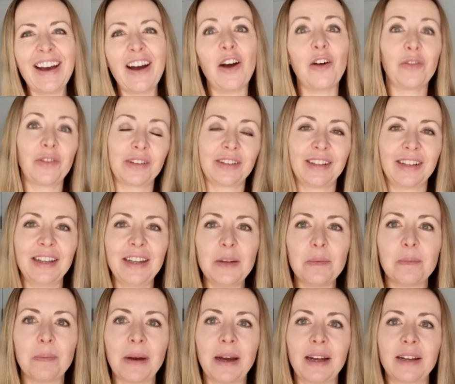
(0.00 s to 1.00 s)
obviously,
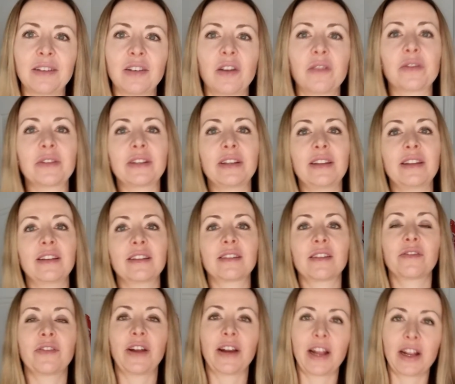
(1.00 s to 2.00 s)
but obviously there's
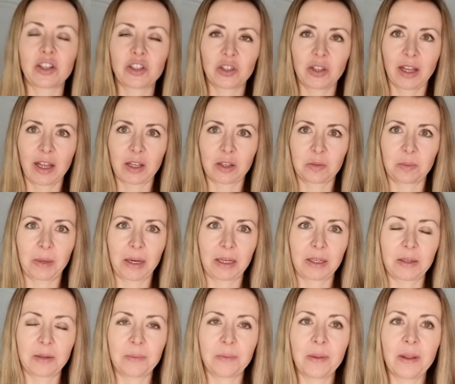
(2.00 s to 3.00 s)
the financial
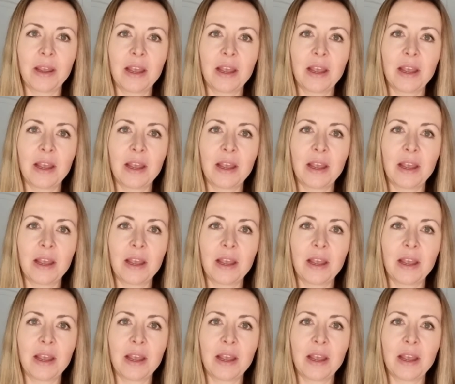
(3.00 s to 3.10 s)
aspect.